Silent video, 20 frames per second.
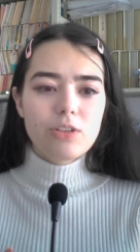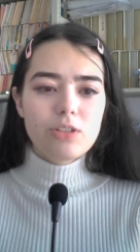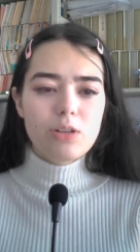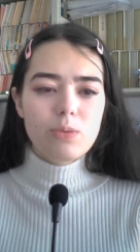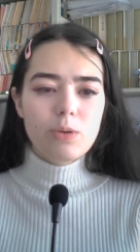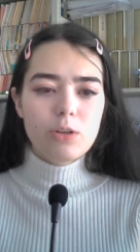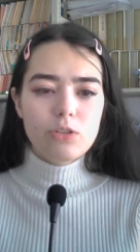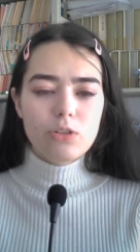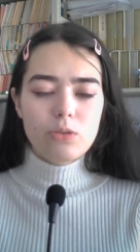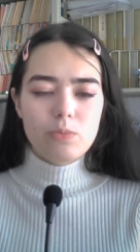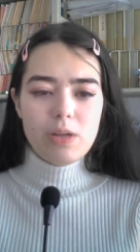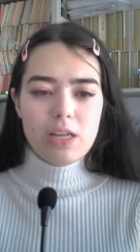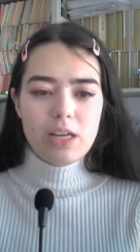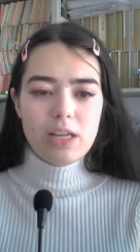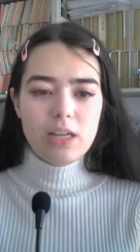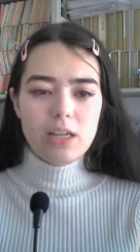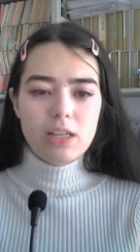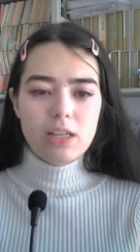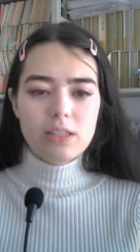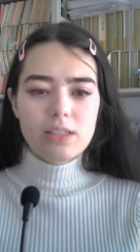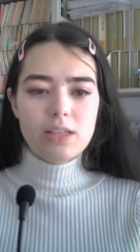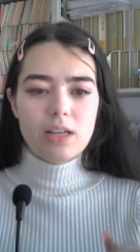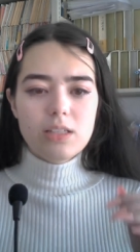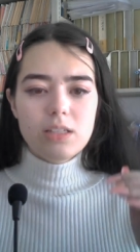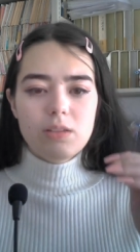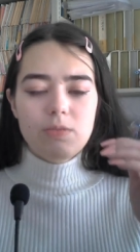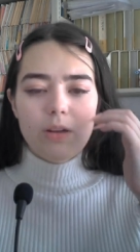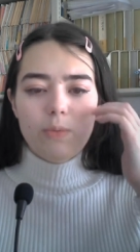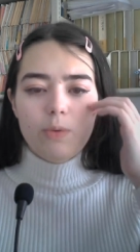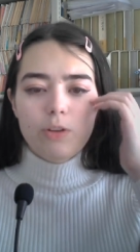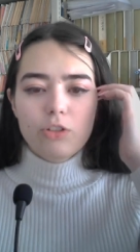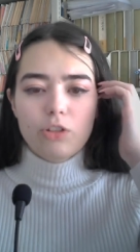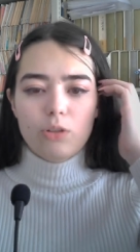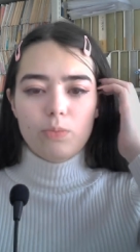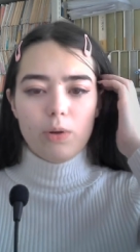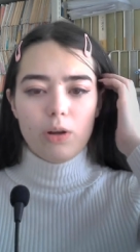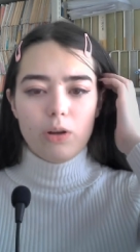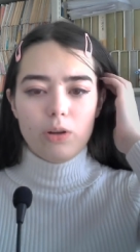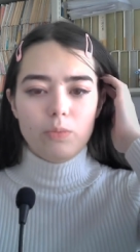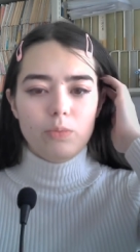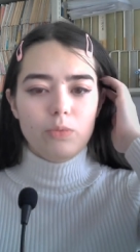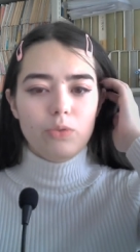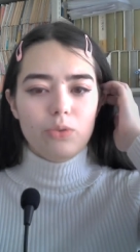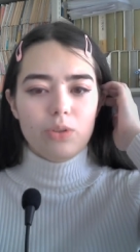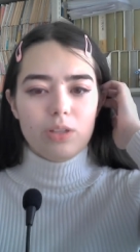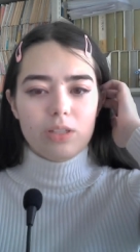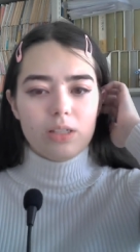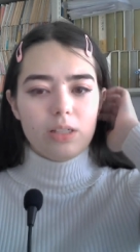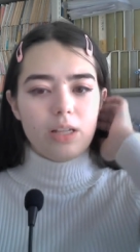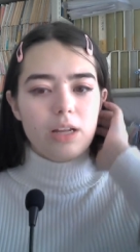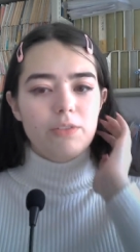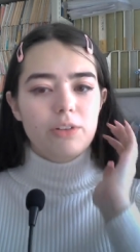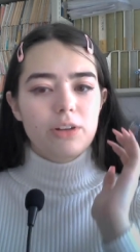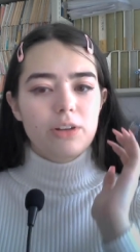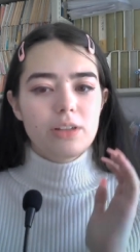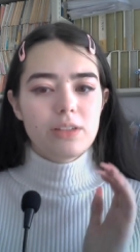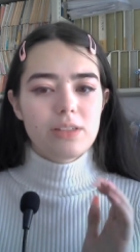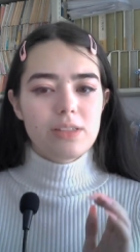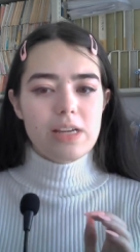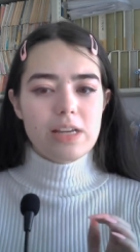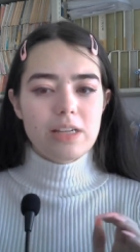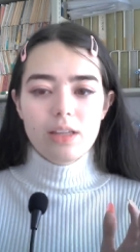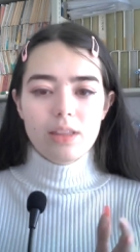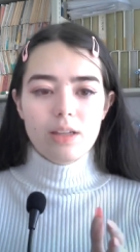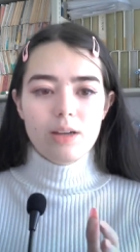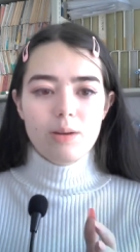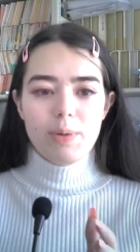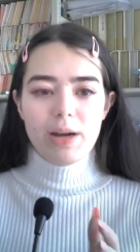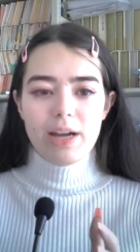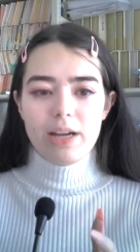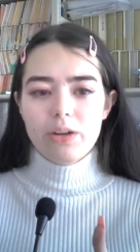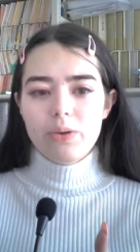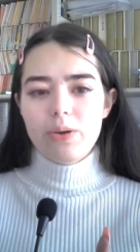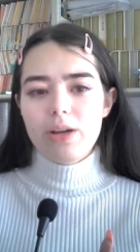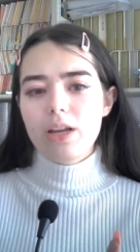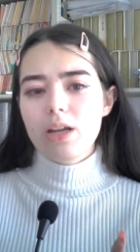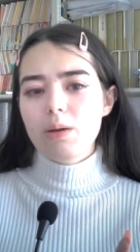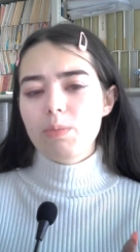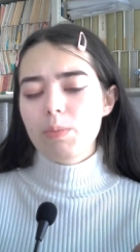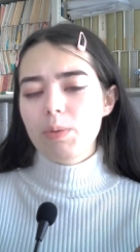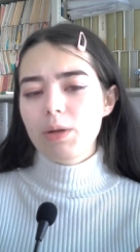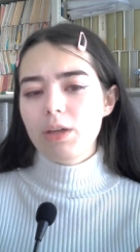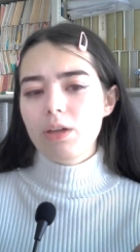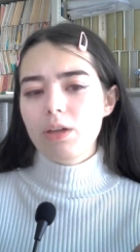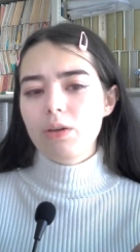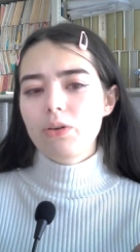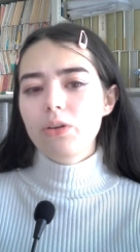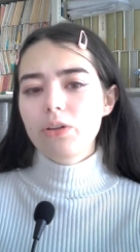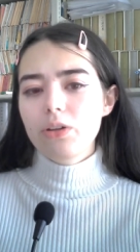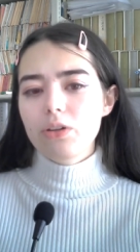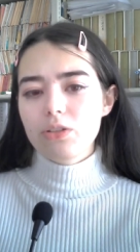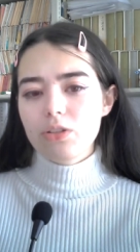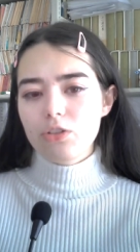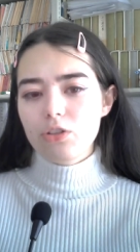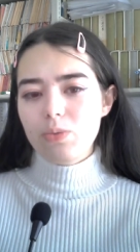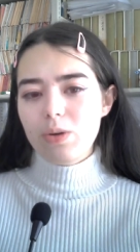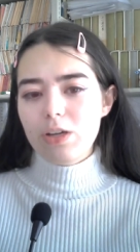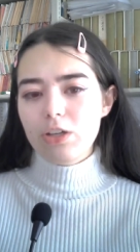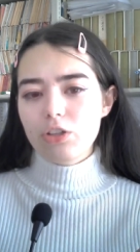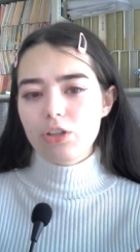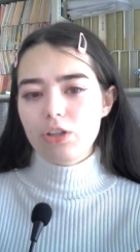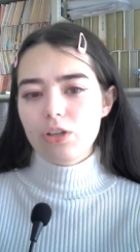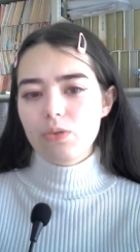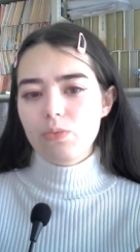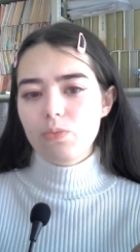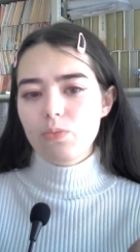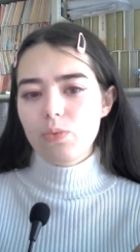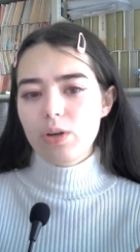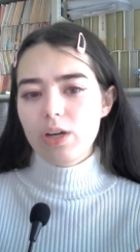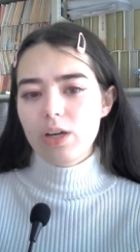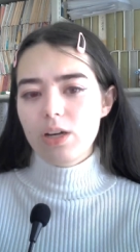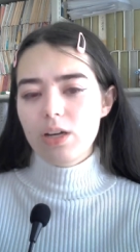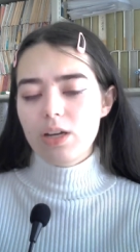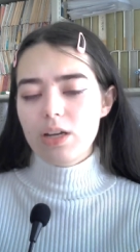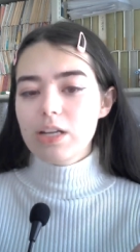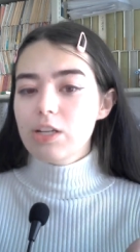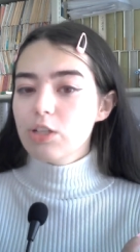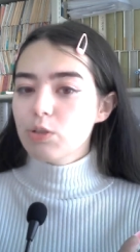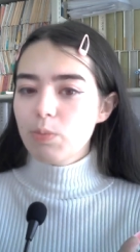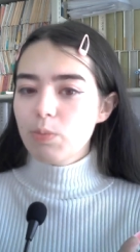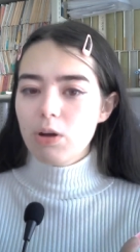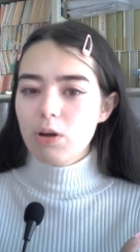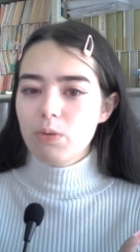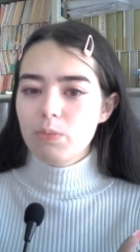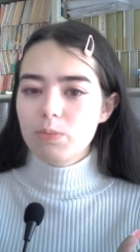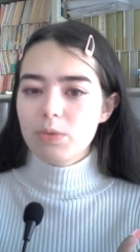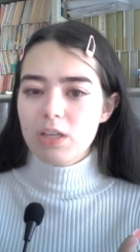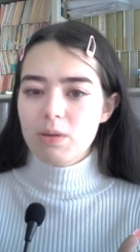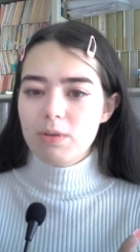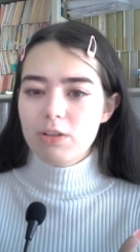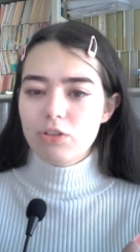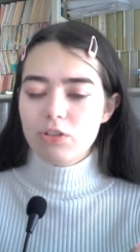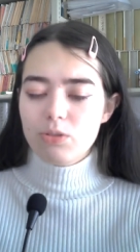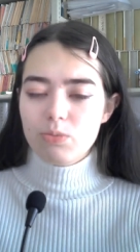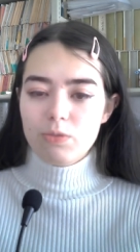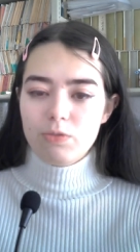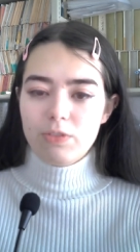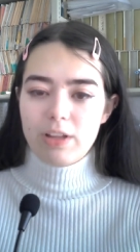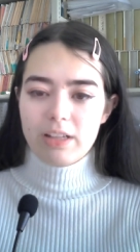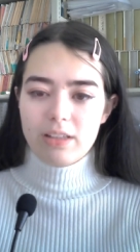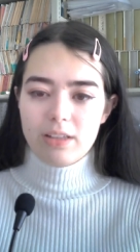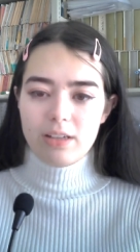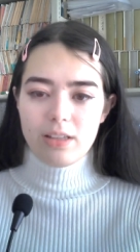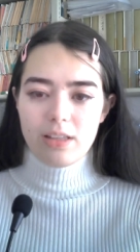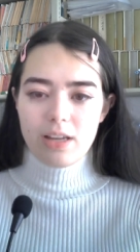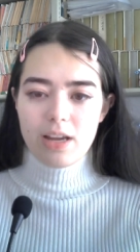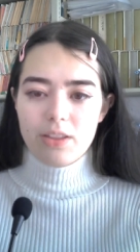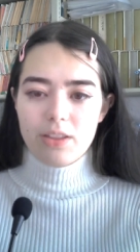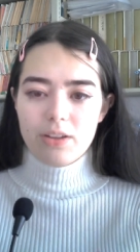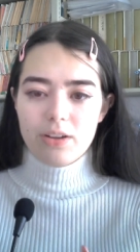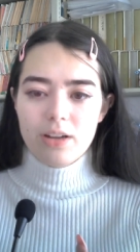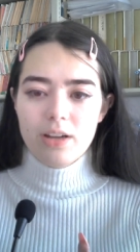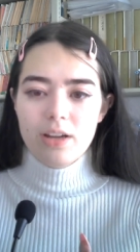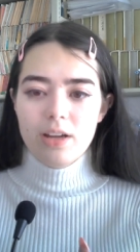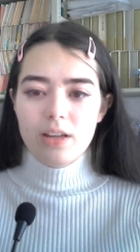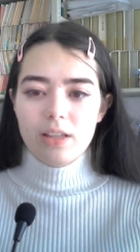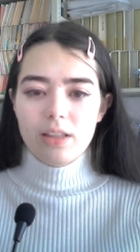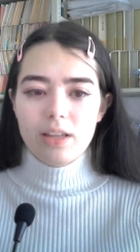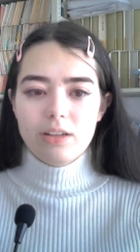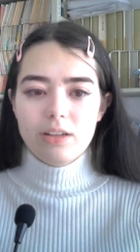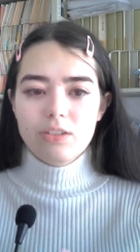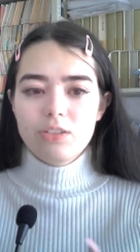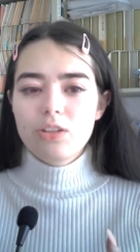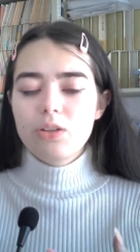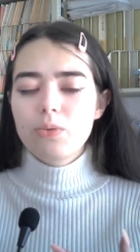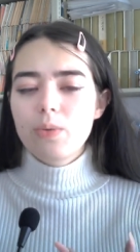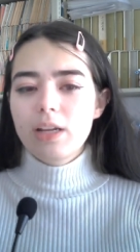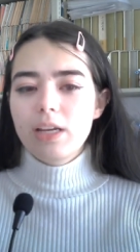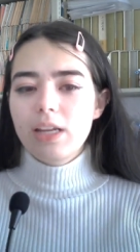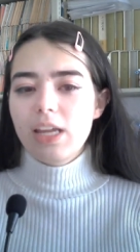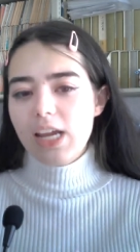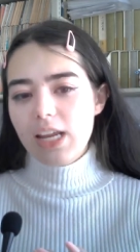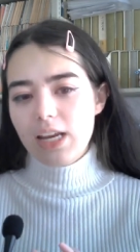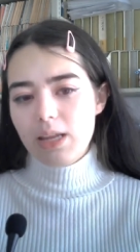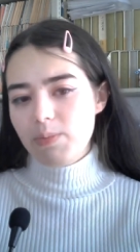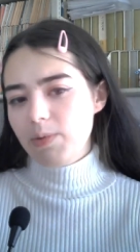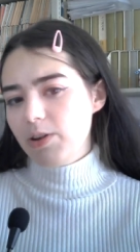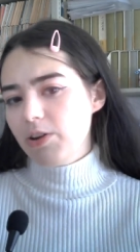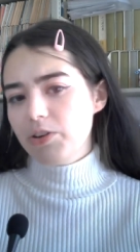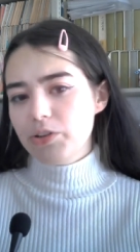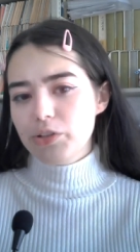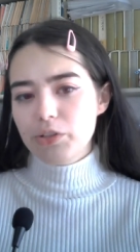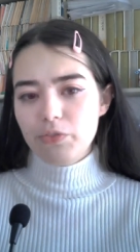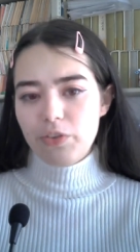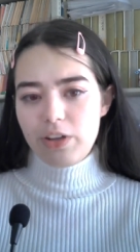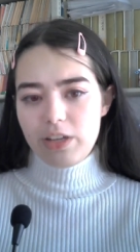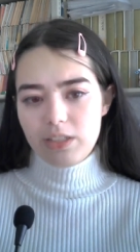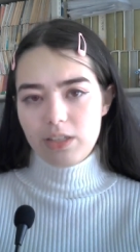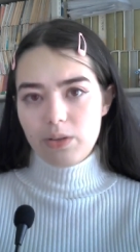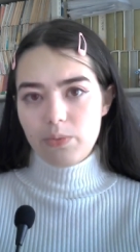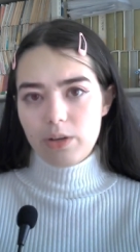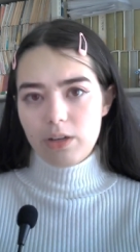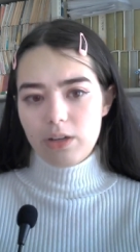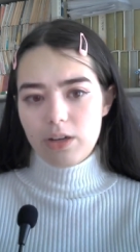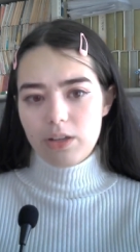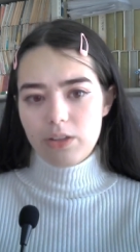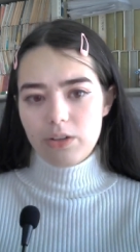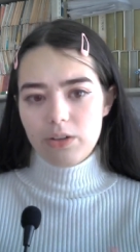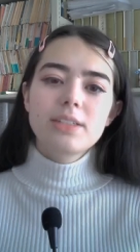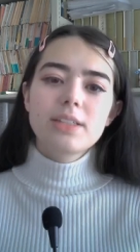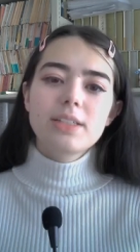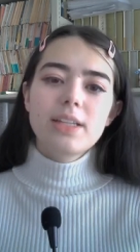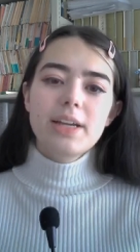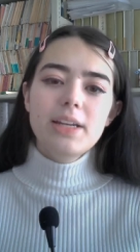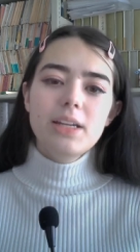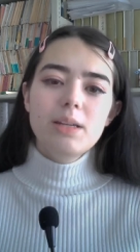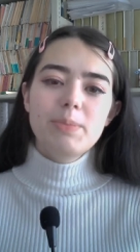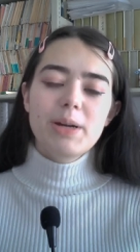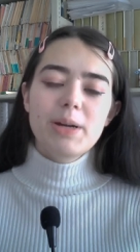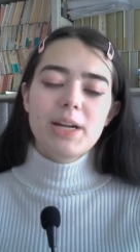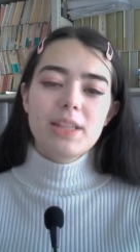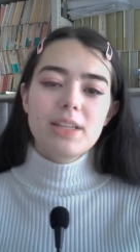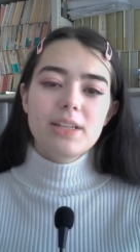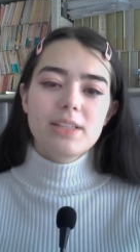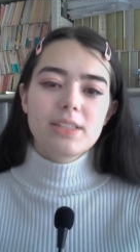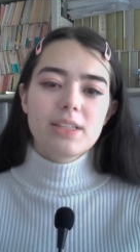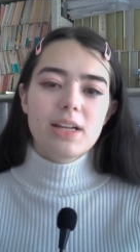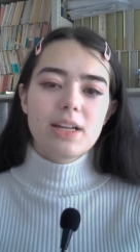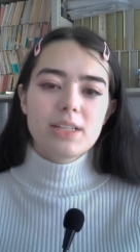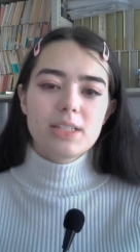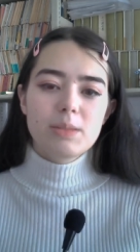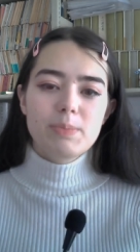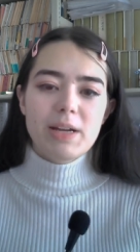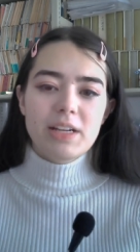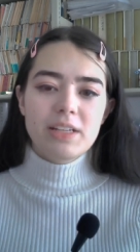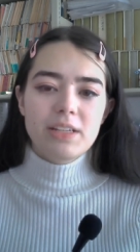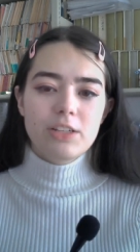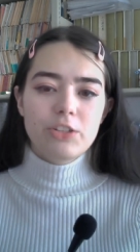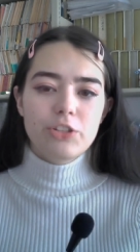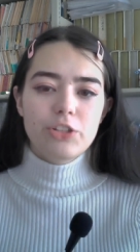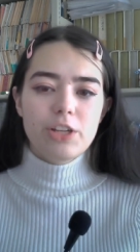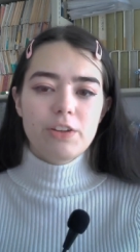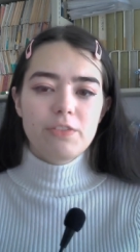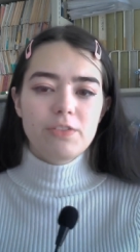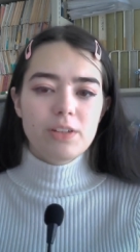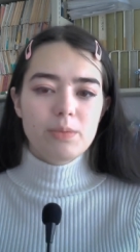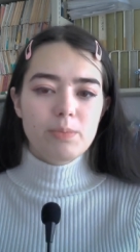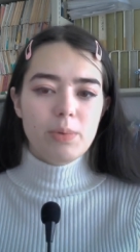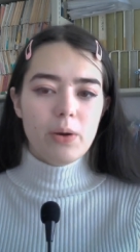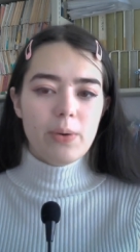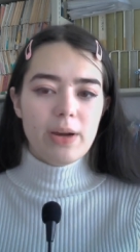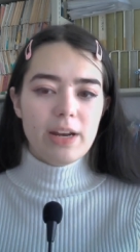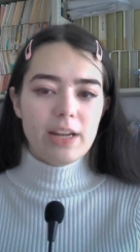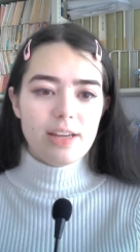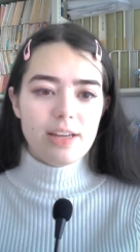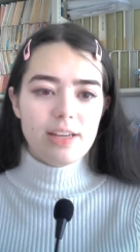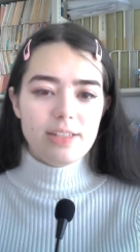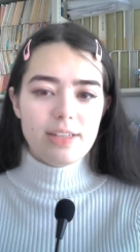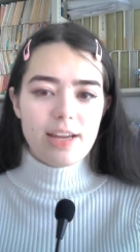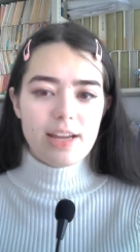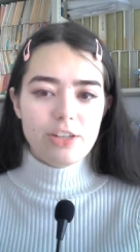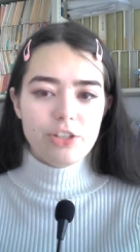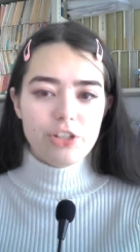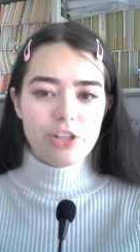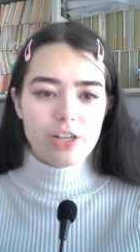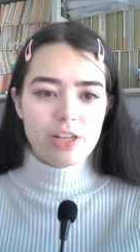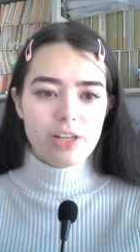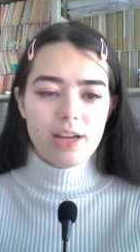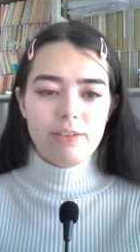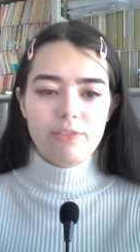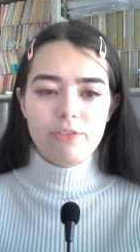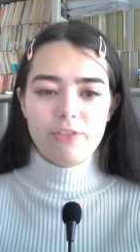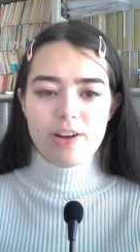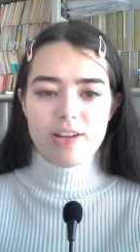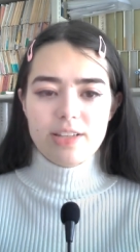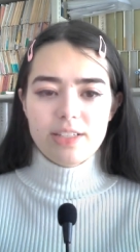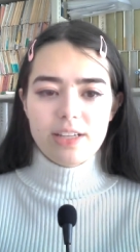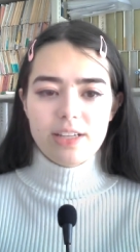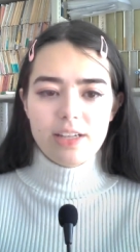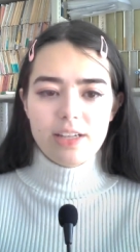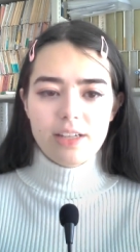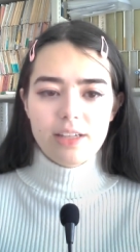the original meaning and sense of the original poem through this clever conceit, thereby creating a peculiar situation where each poem's image is reflected in the other, like two uncanny mirrors facing one another. Delighted by this unexpected shift in poetic intention and phrasing,